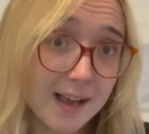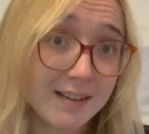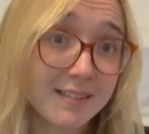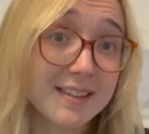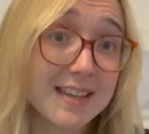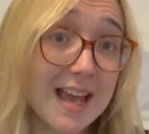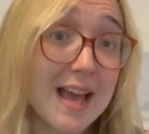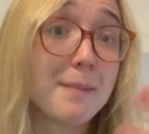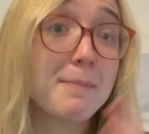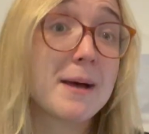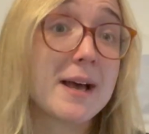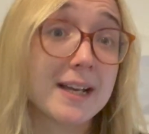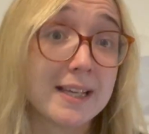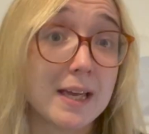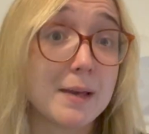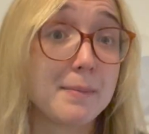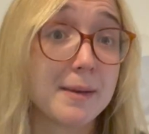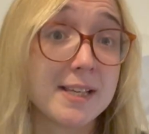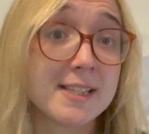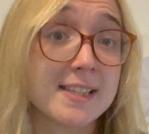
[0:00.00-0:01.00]
get a
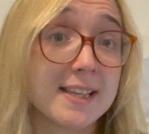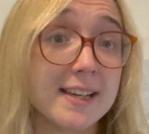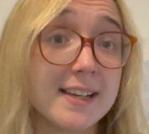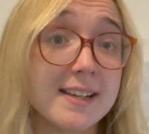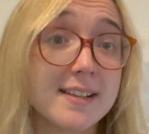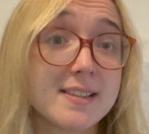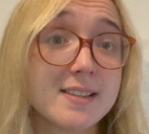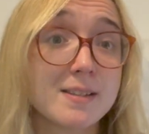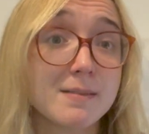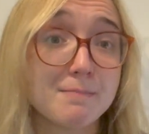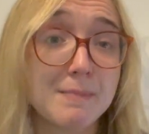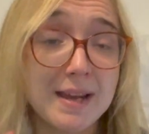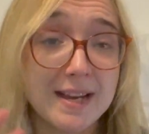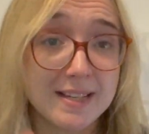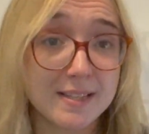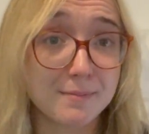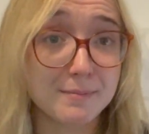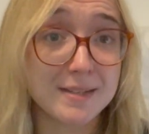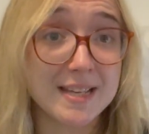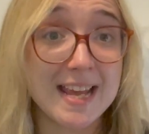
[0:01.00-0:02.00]
packet of biscuits, make
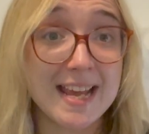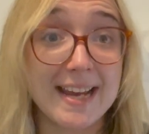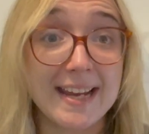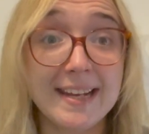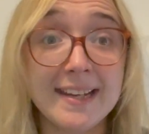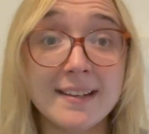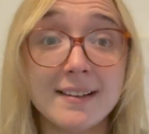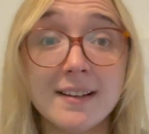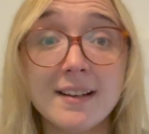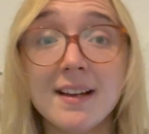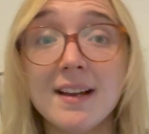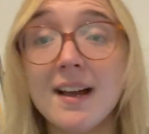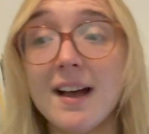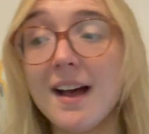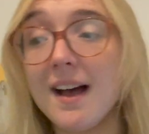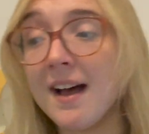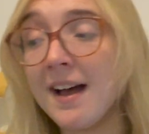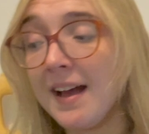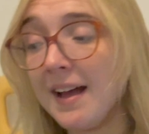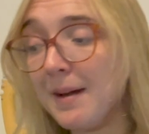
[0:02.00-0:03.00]
some tea,
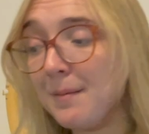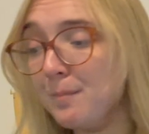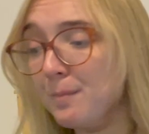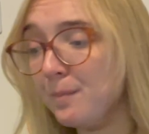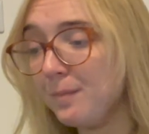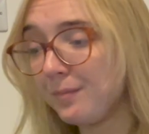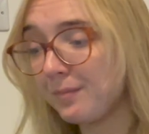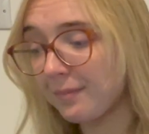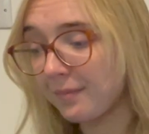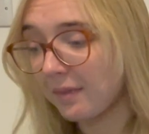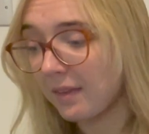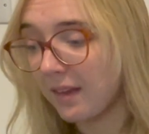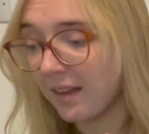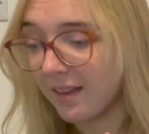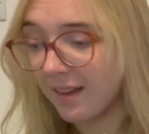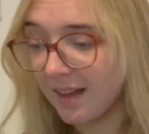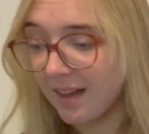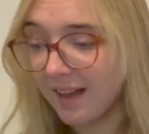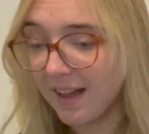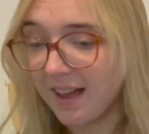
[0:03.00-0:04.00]
um,
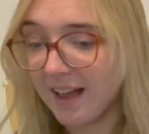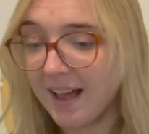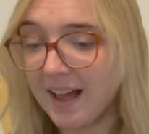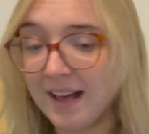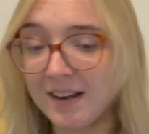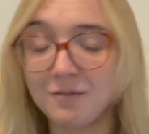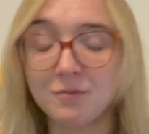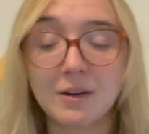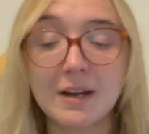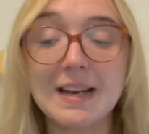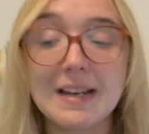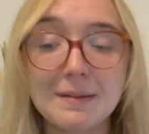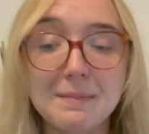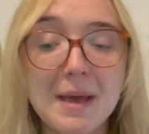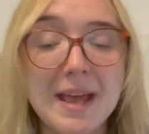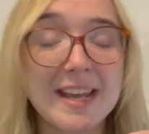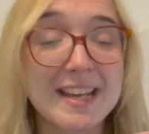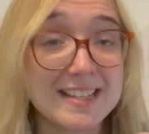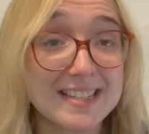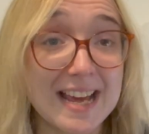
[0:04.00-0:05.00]
and really
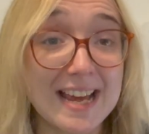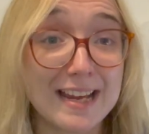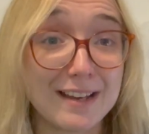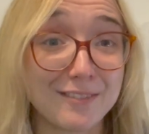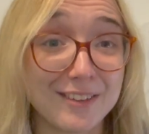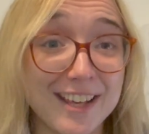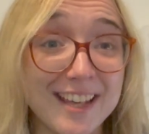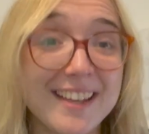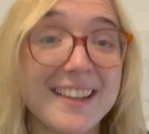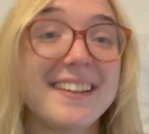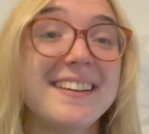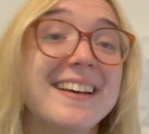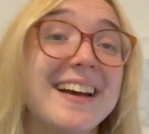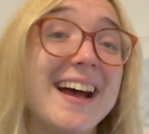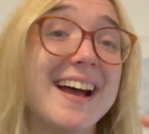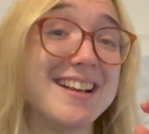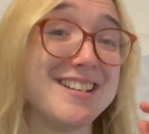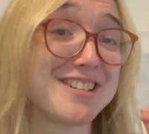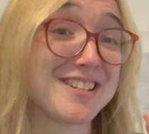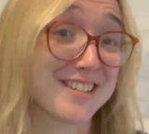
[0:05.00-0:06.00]
make a day of it
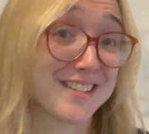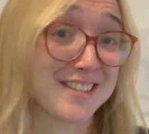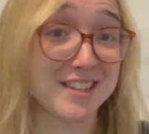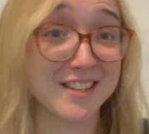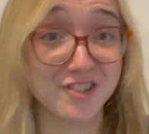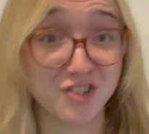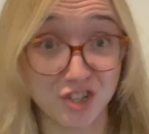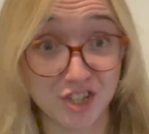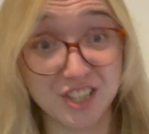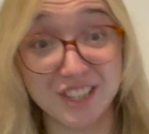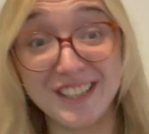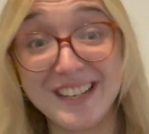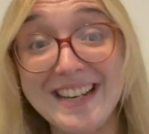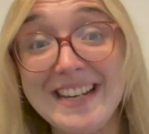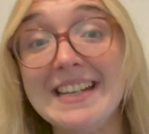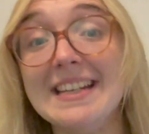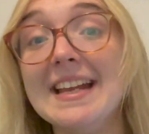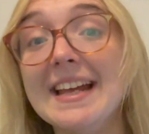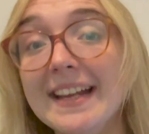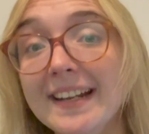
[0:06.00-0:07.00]
and just, just
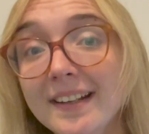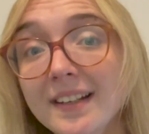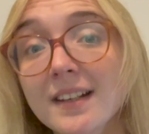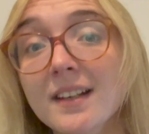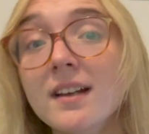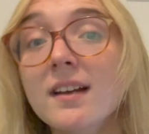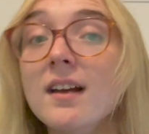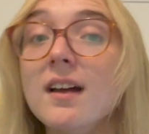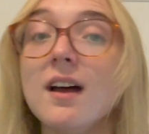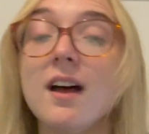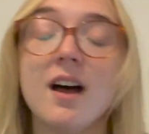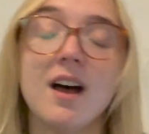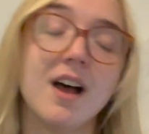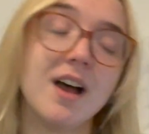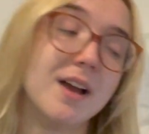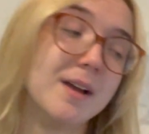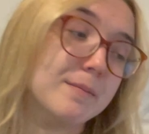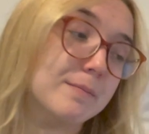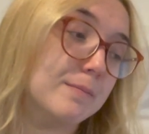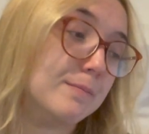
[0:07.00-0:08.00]
lean in
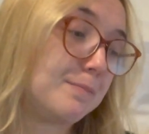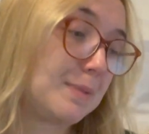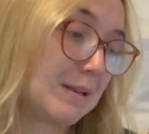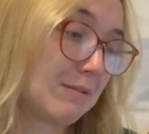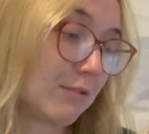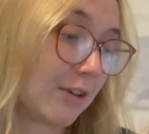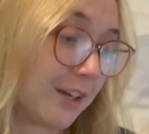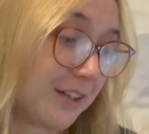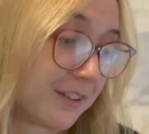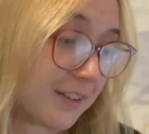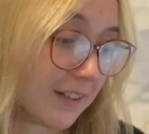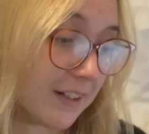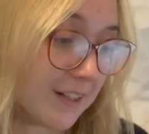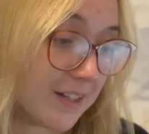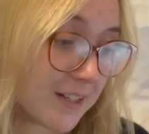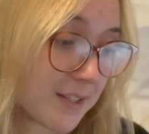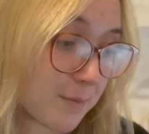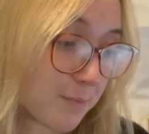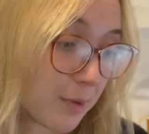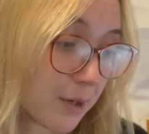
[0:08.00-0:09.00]
um, be
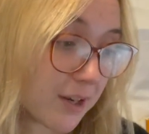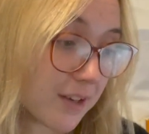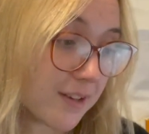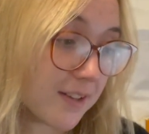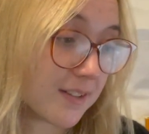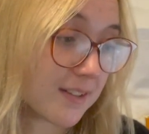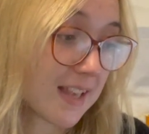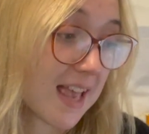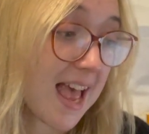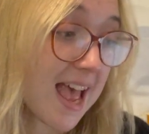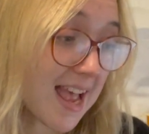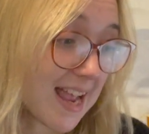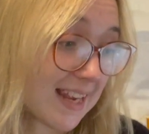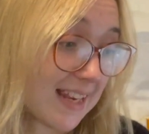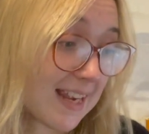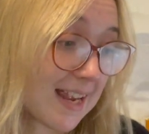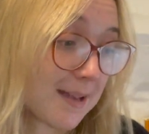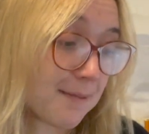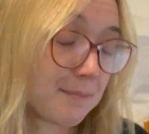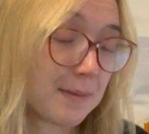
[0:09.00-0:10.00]
ruthless because A,
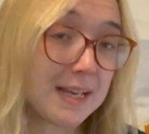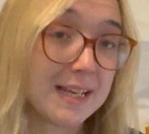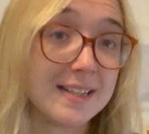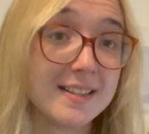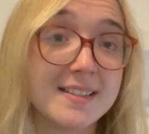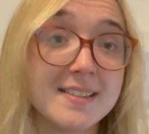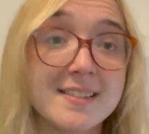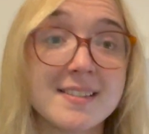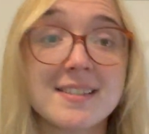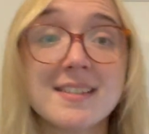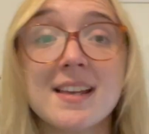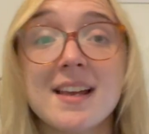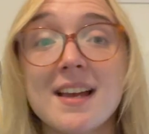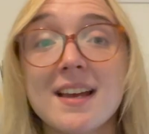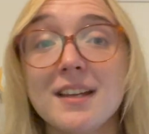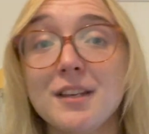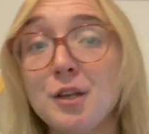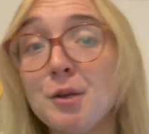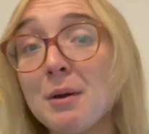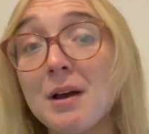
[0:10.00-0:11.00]
it means
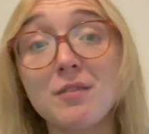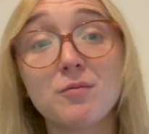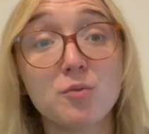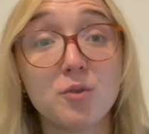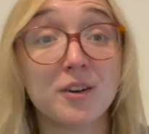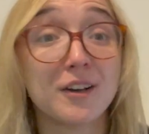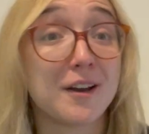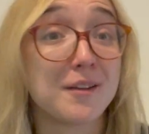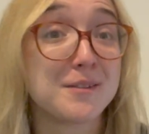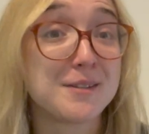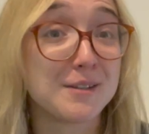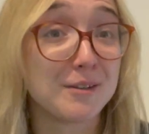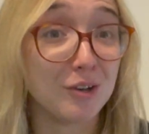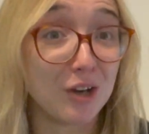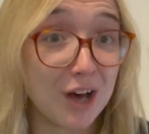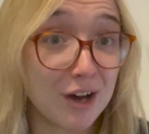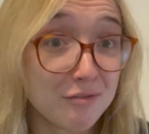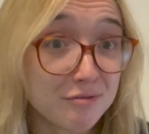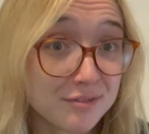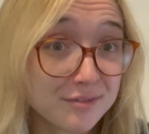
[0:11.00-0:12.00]
you have more clothes you
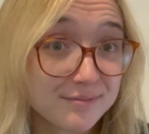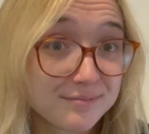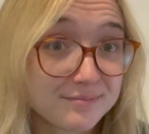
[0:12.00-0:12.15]
love,